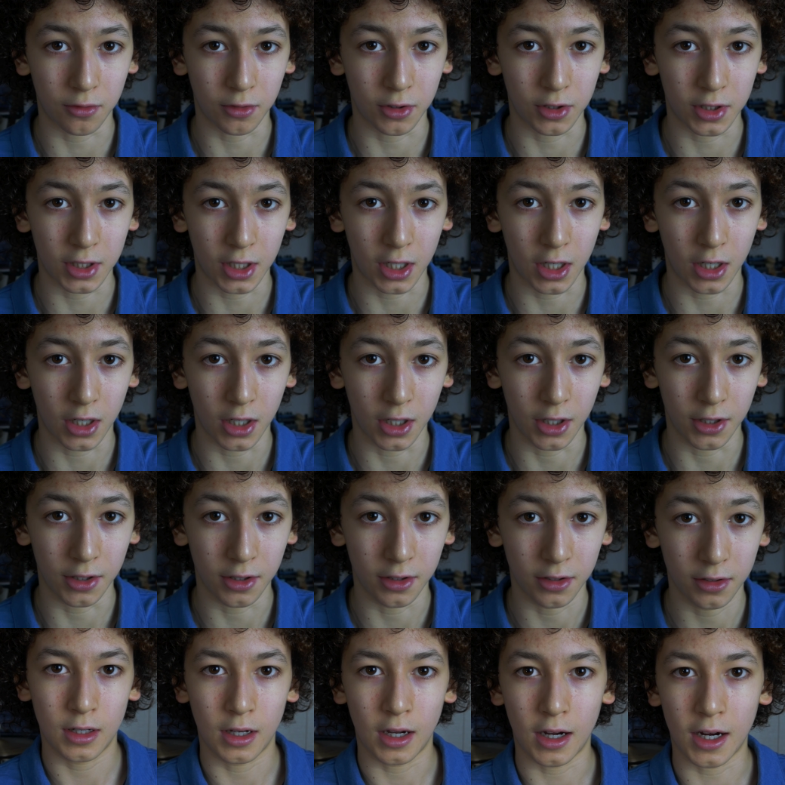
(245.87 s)
really hard.
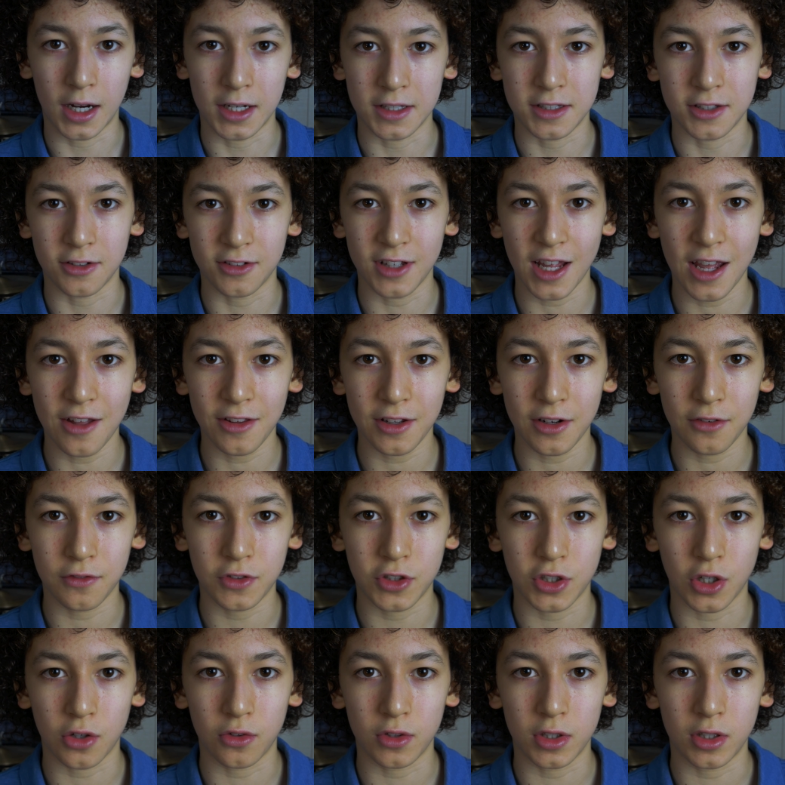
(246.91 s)
Alright, so now that I've
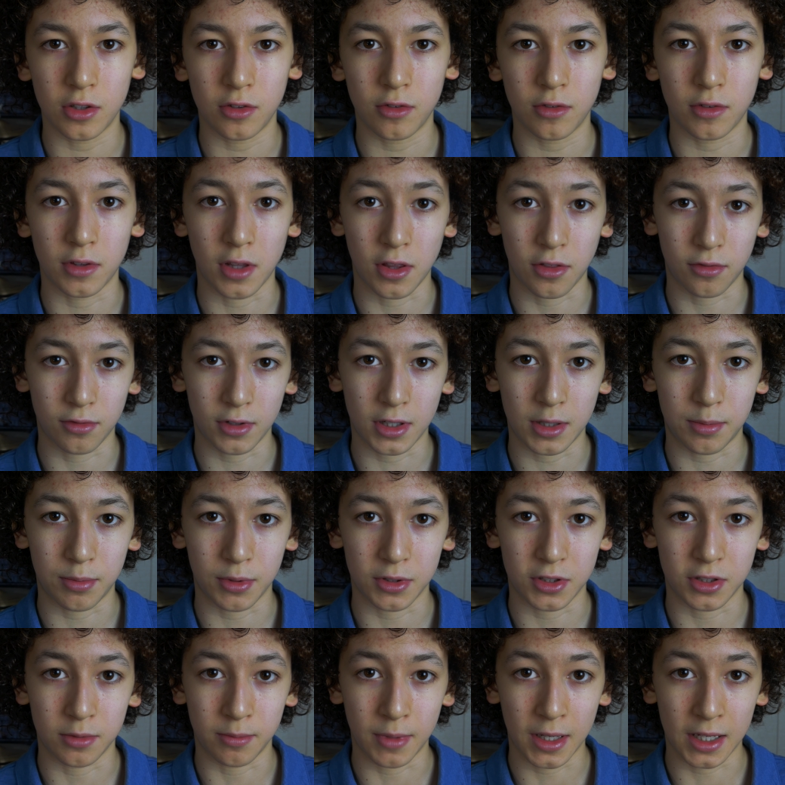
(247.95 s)
shown you the 3D
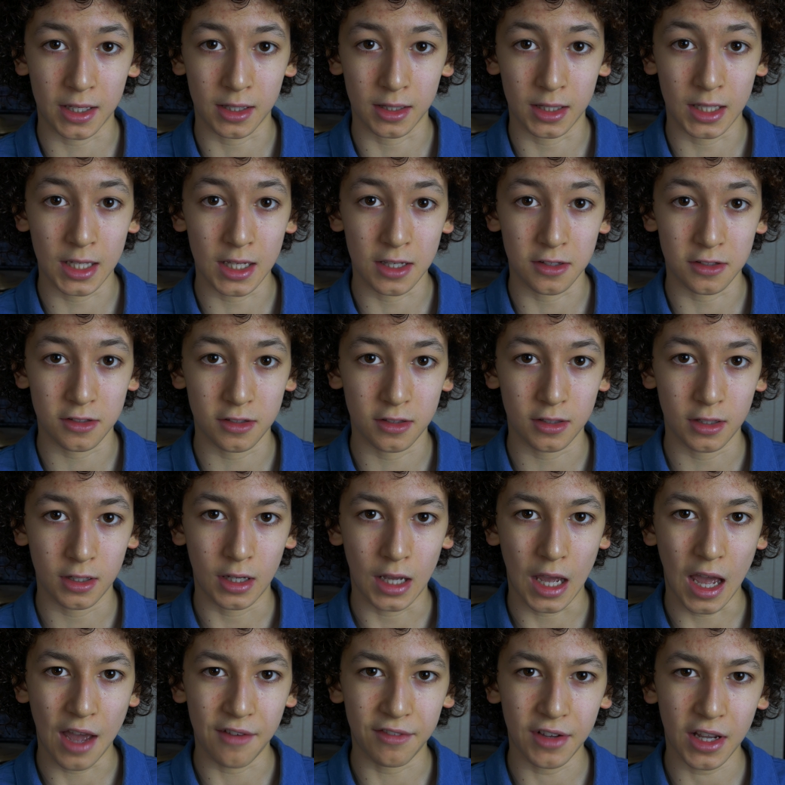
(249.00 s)
printer making this,
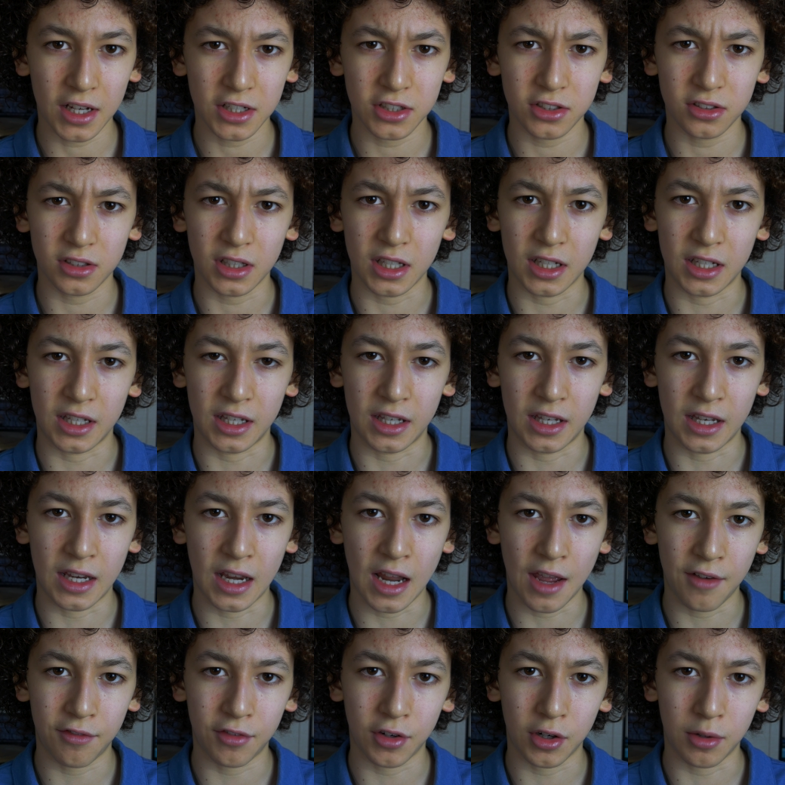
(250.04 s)
I've actually
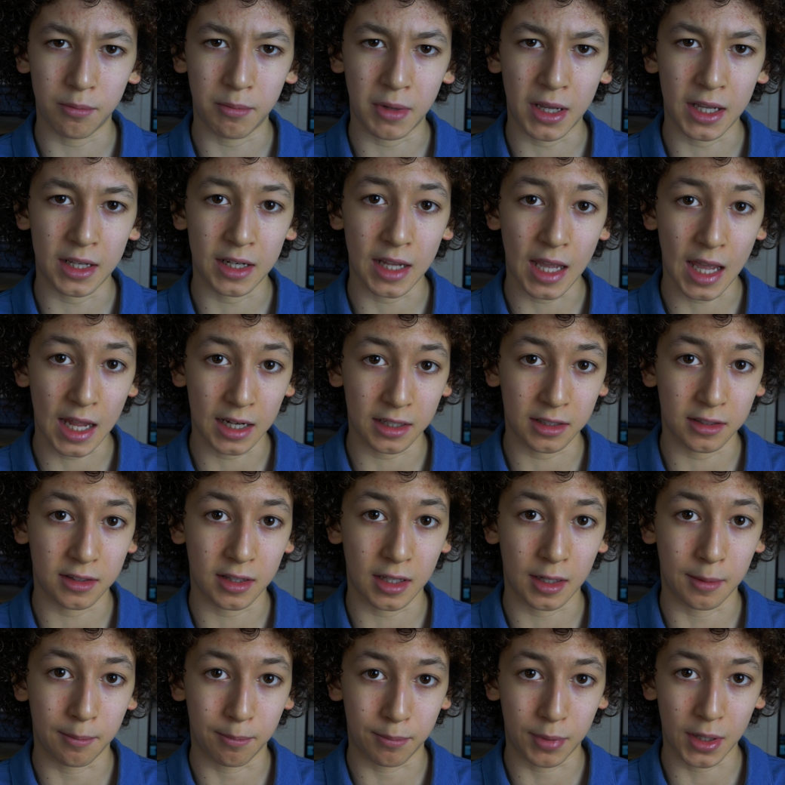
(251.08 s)
never made
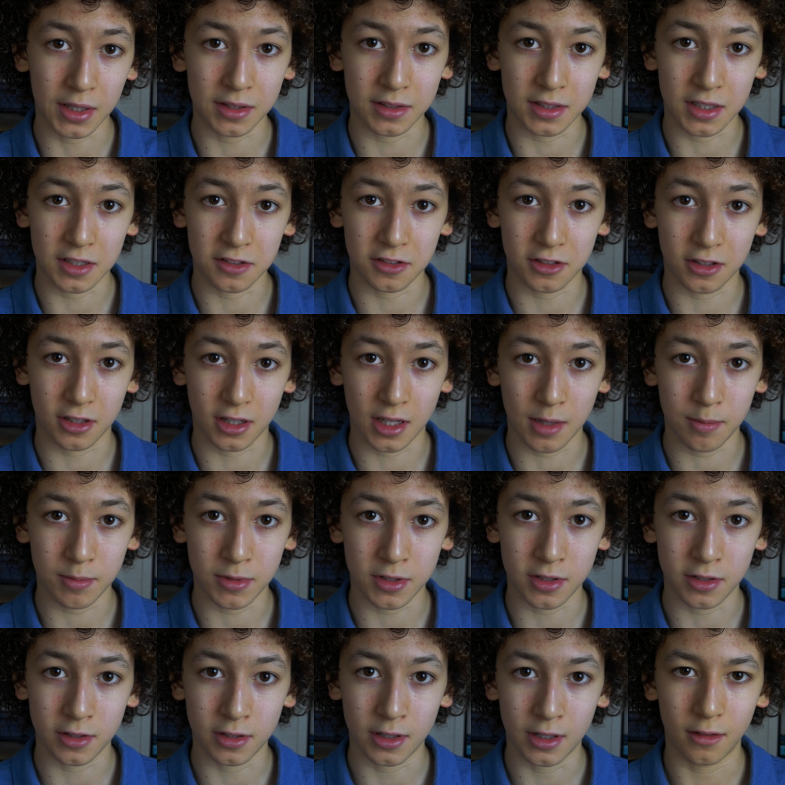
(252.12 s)
anything but these
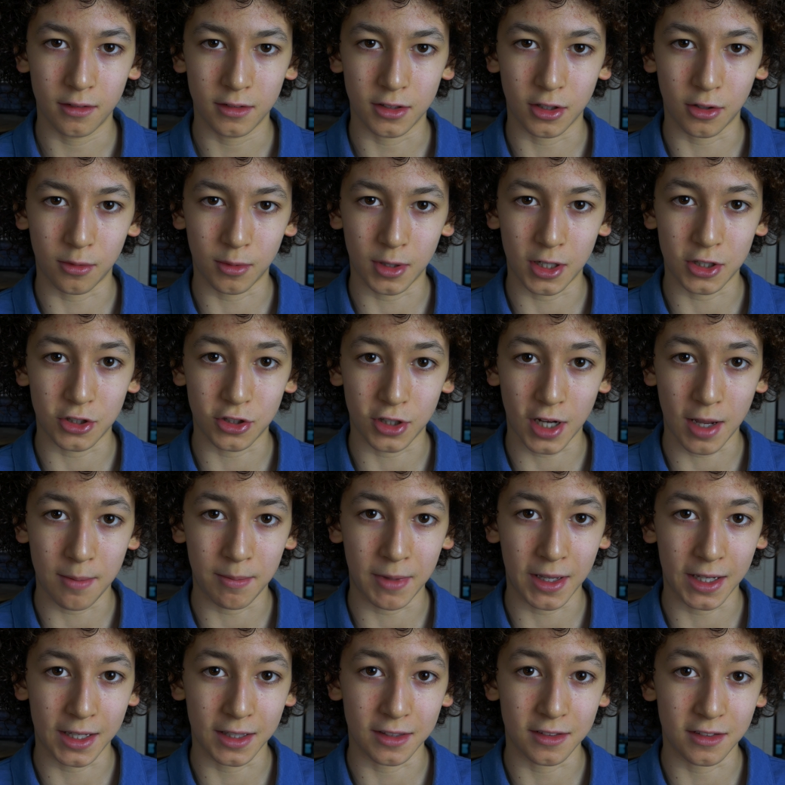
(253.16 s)
clips, so I'm going to try
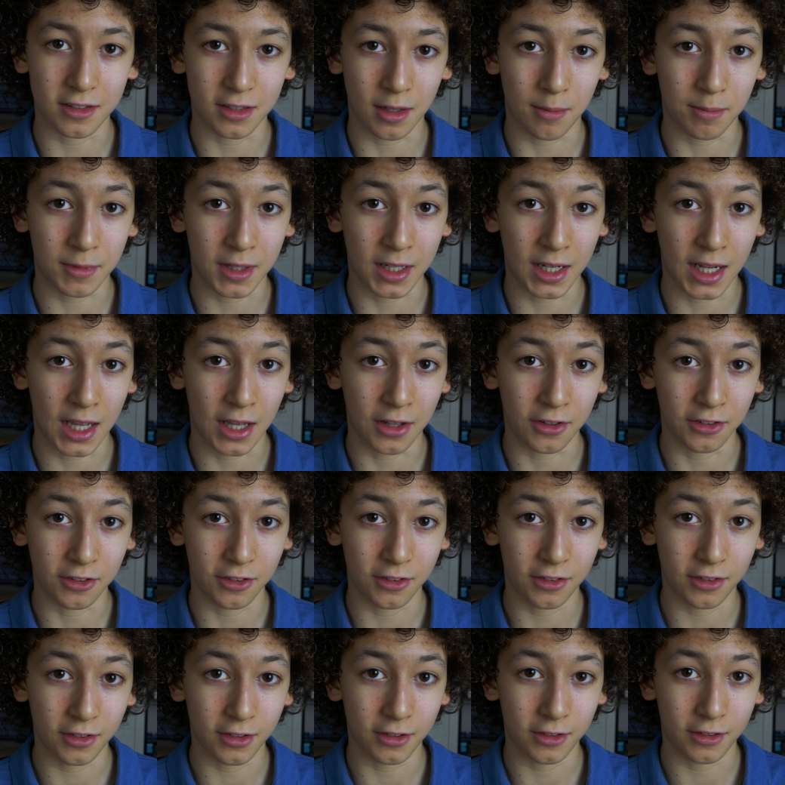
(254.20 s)
making something
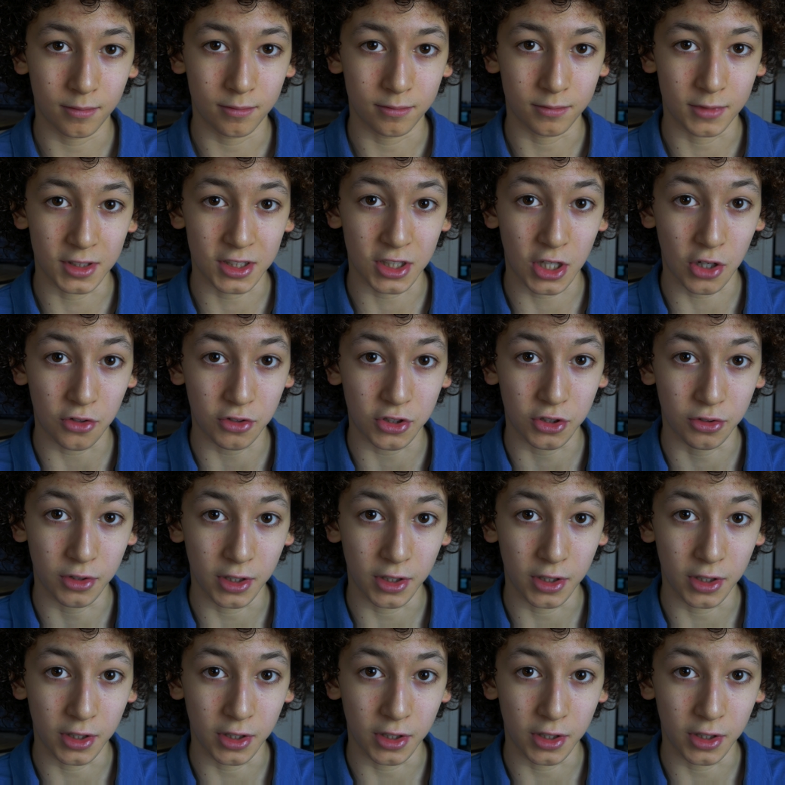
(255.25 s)
else. Let's go do